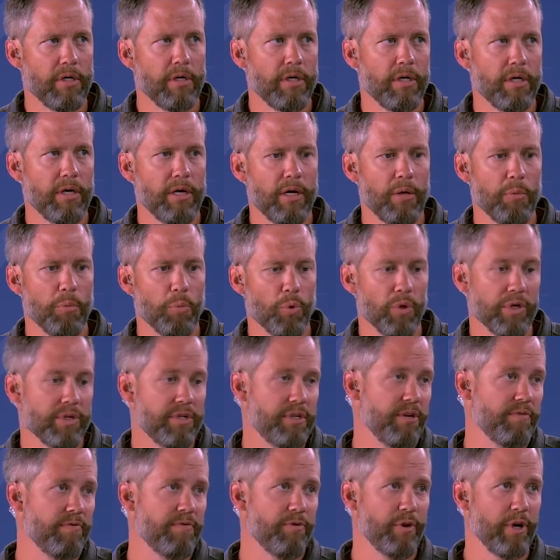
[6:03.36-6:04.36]
what
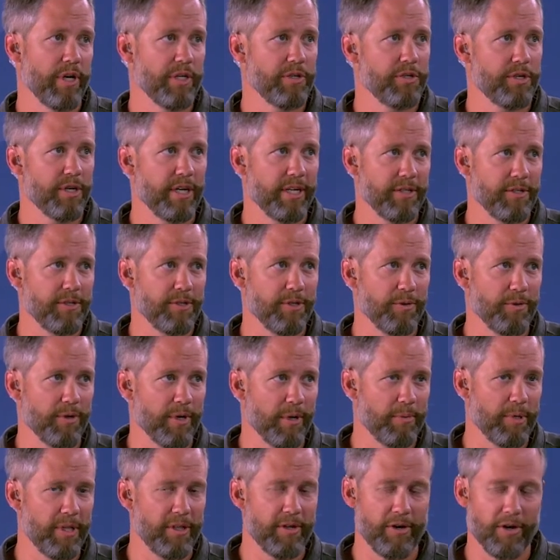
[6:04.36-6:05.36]
differentiates you.
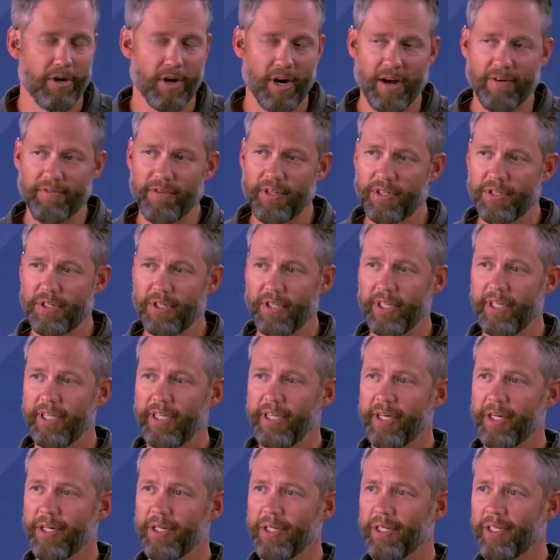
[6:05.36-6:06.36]
I mean, there are
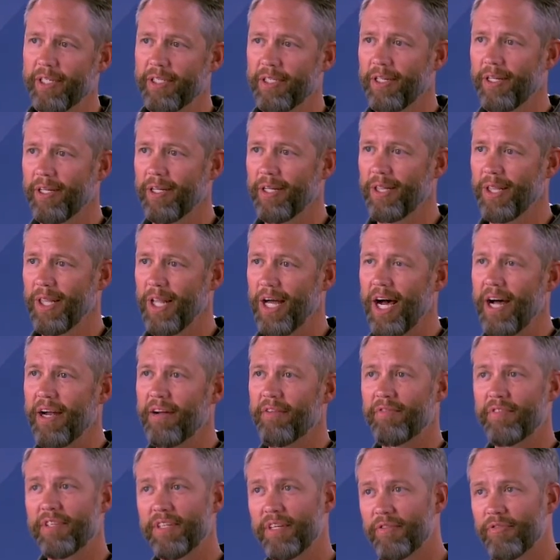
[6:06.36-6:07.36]
obviously a lot
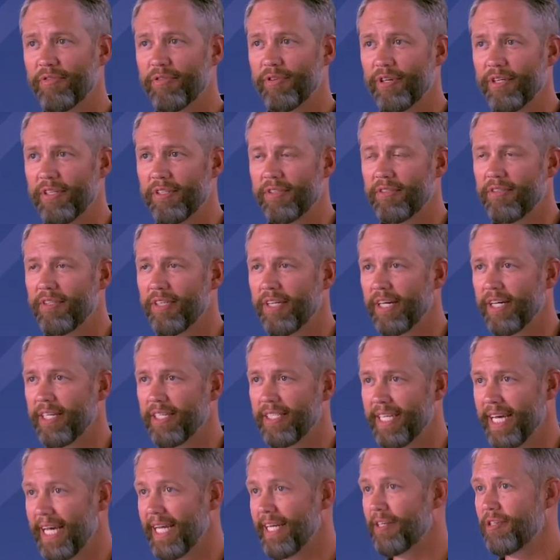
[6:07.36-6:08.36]
of different
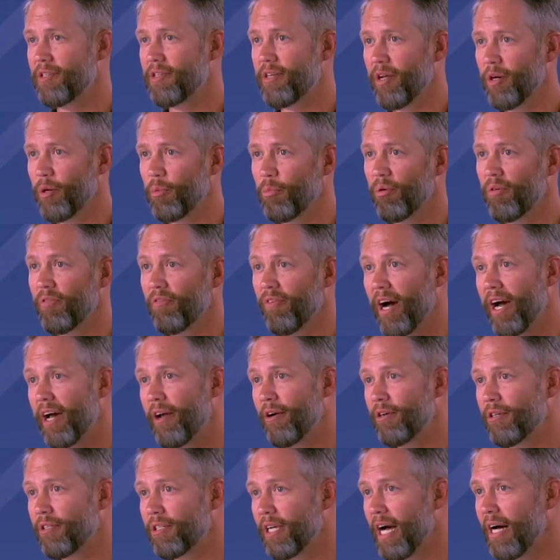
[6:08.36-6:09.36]
data center
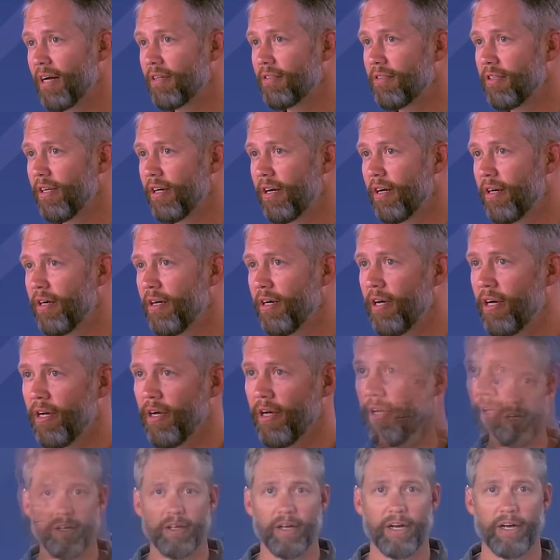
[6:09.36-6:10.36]
providers out there,
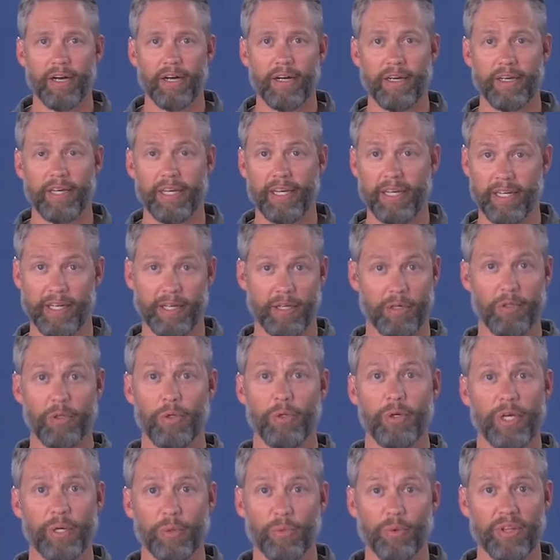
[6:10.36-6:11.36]

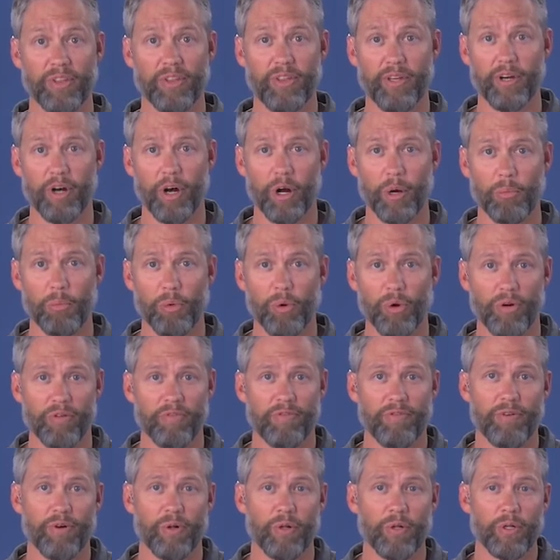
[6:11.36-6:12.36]
including within our
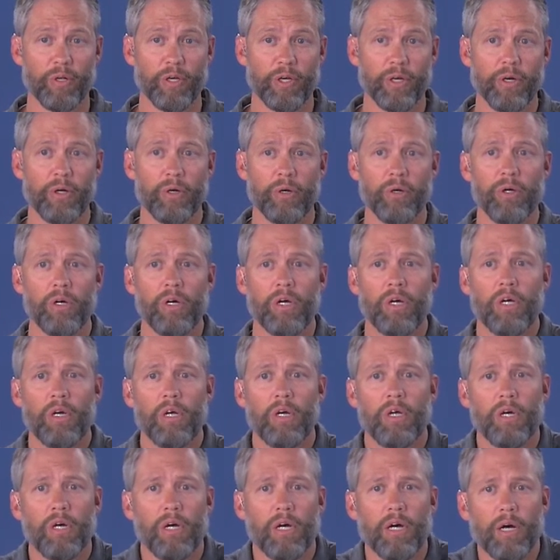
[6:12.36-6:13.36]
portfolio.
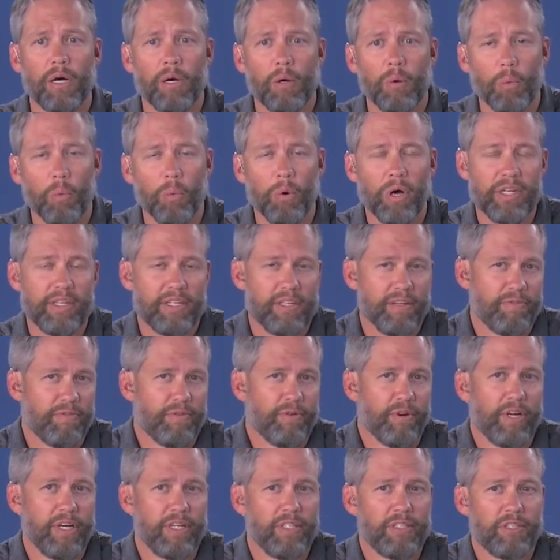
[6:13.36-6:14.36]
What
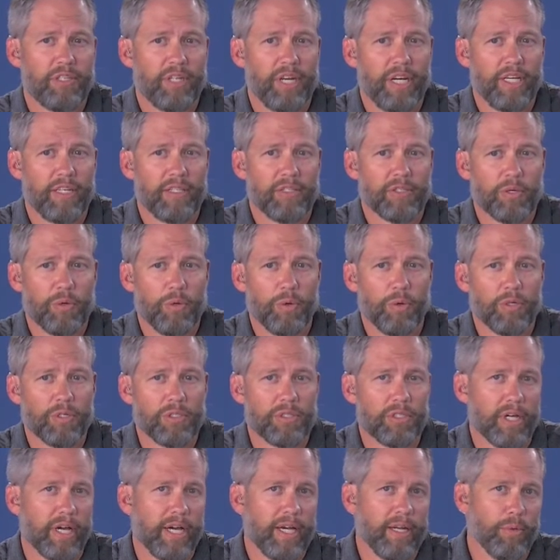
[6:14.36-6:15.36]
differentiates
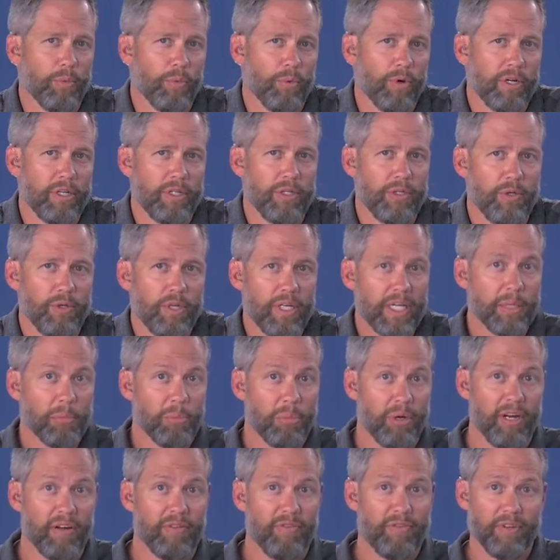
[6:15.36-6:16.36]
CoreSite, and what unique
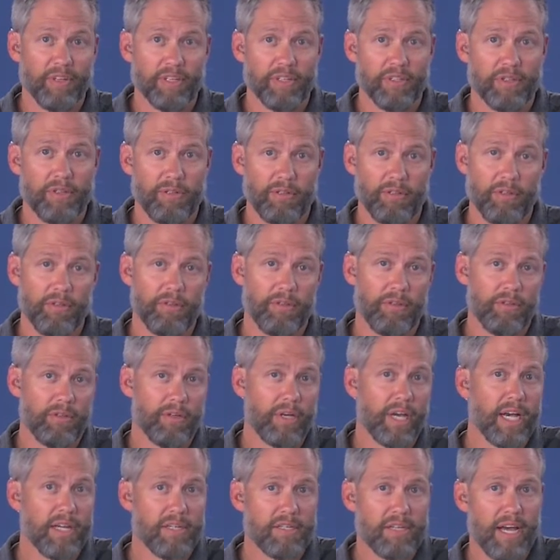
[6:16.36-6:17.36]
benefits do you
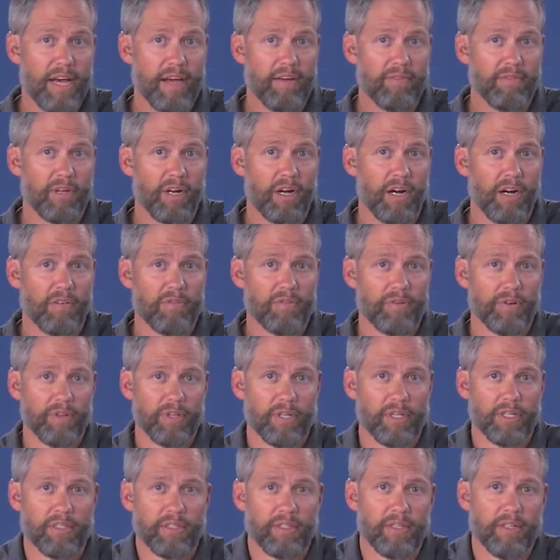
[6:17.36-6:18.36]
guys have to offer
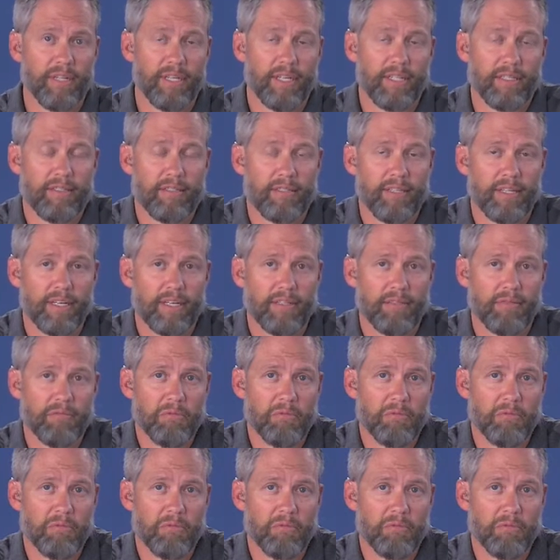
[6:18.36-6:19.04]
that